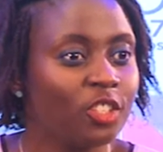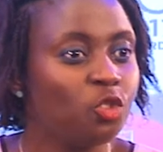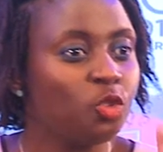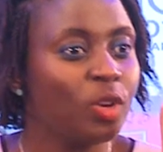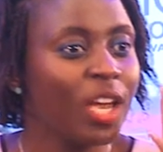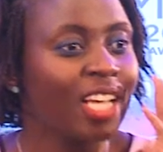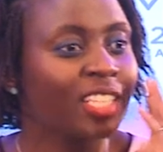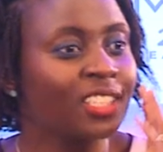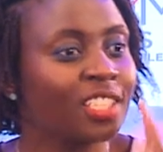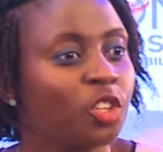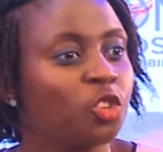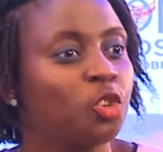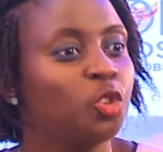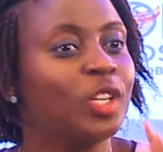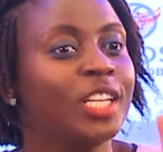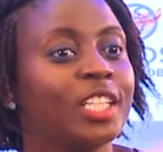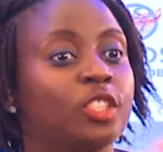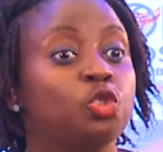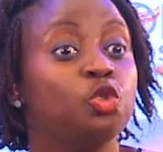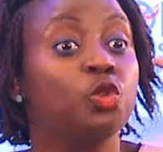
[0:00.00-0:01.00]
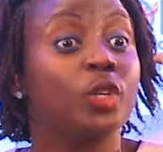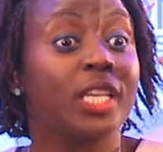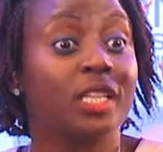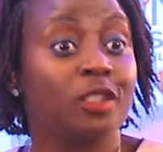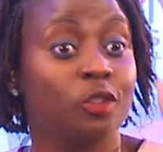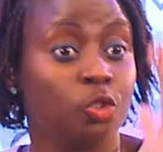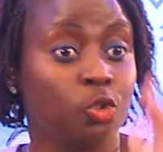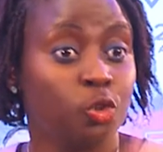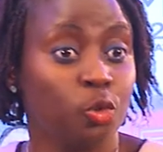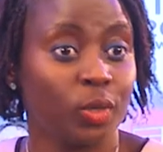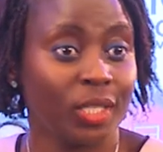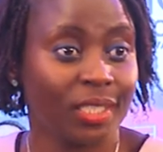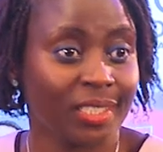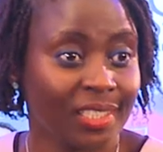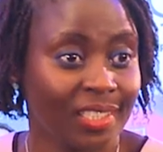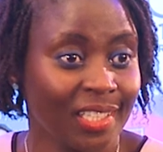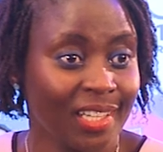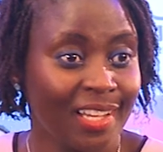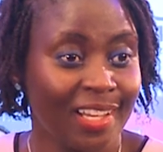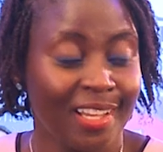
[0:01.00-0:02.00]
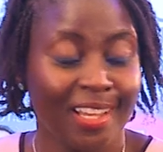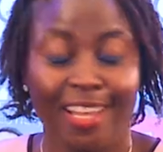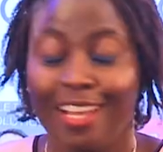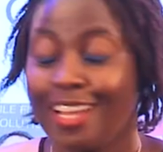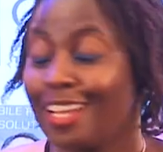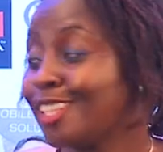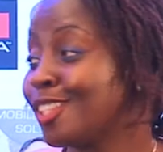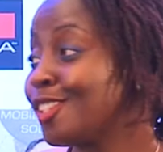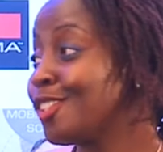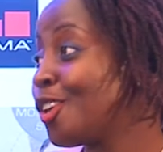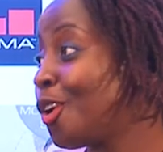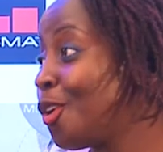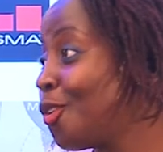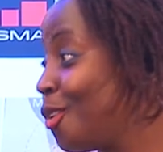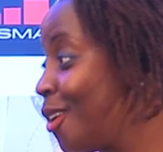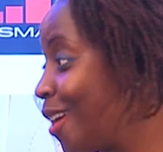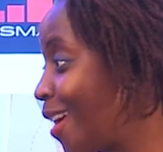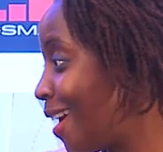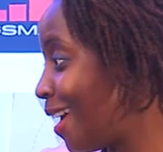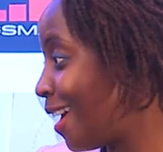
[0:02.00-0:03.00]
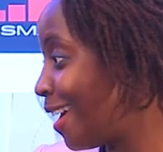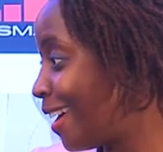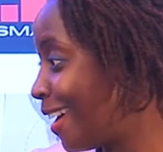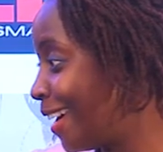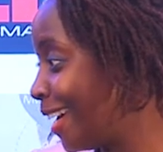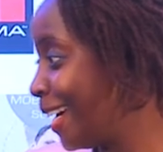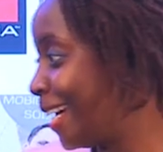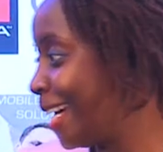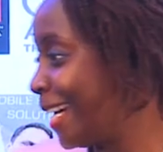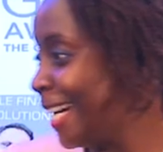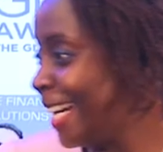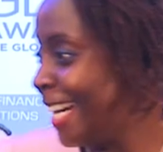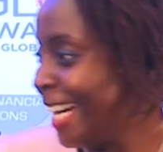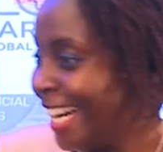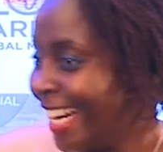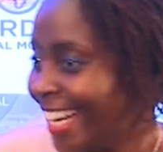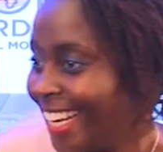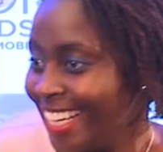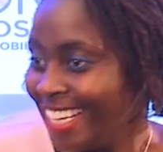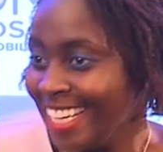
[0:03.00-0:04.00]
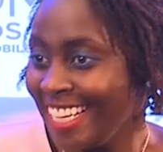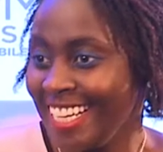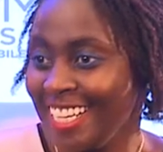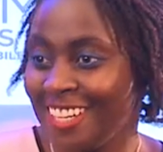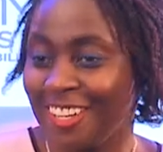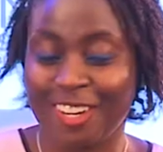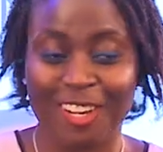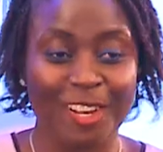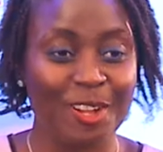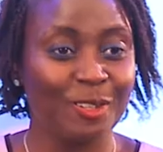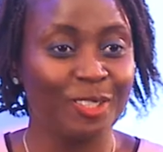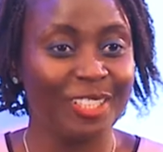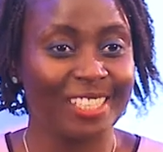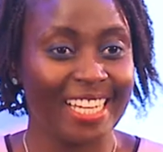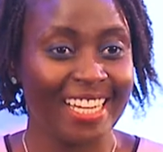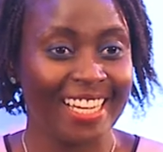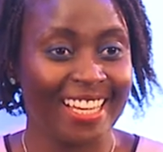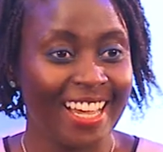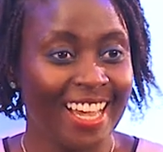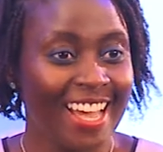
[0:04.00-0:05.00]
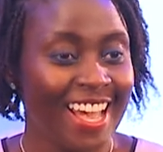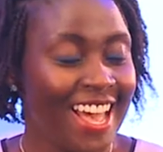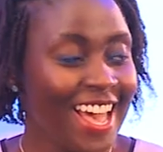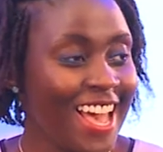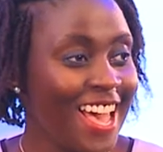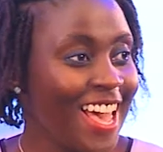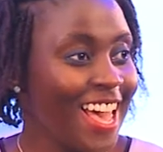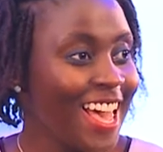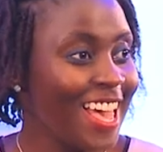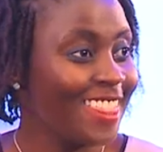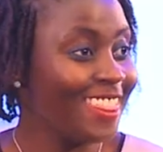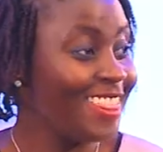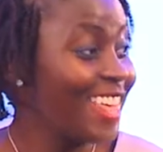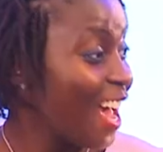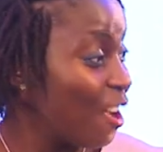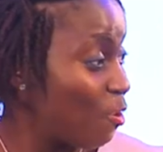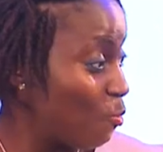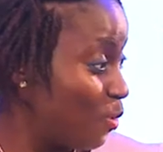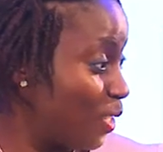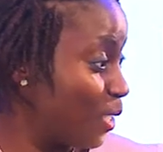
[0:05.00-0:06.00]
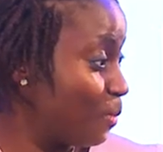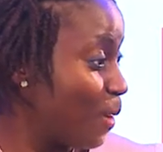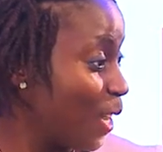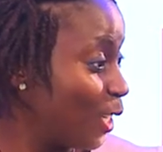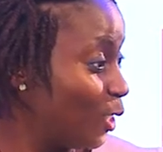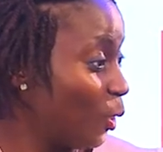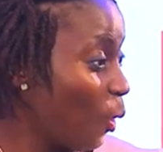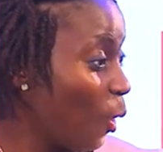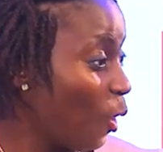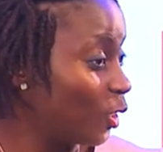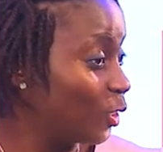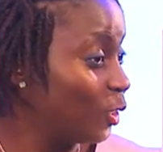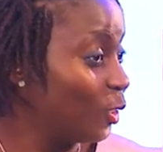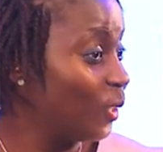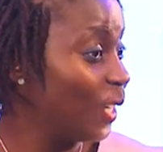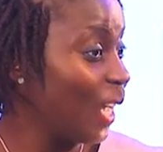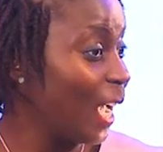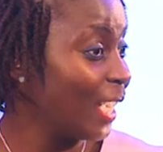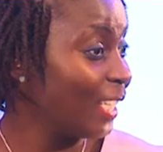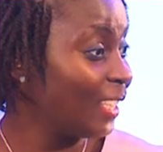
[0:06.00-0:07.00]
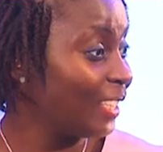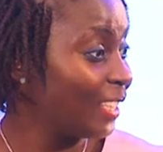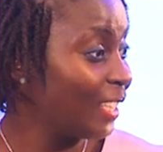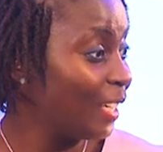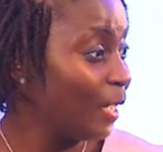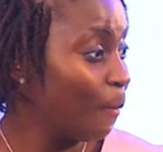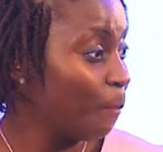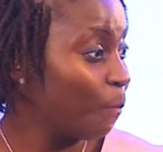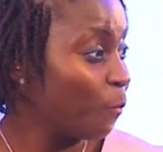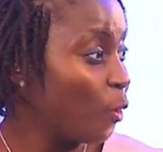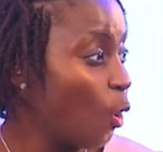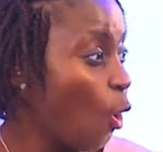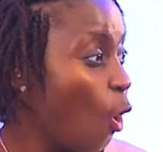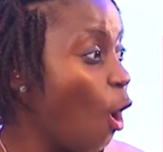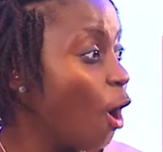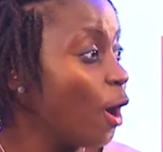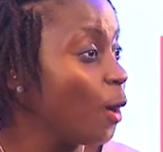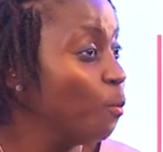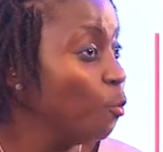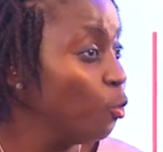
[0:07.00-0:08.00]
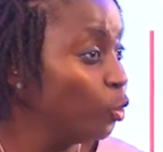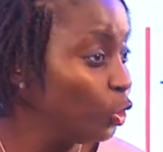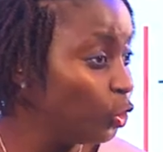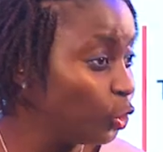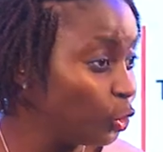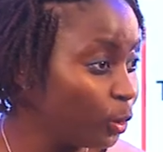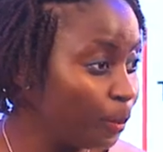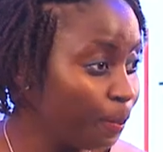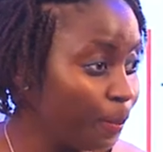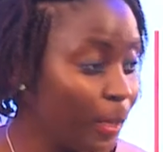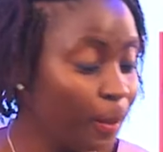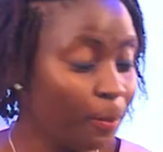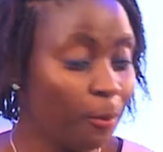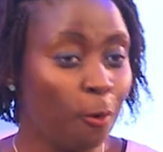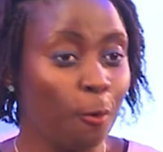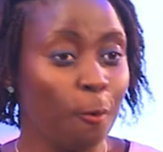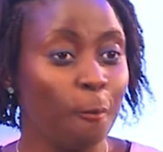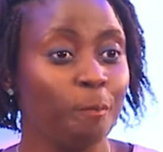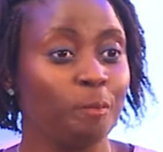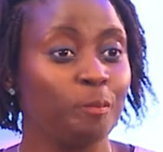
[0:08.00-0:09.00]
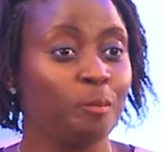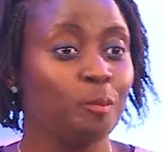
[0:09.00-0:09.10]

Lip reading: it, you execute it, you can do it. So, in closing, that was my talk tonight on Moonshoot people,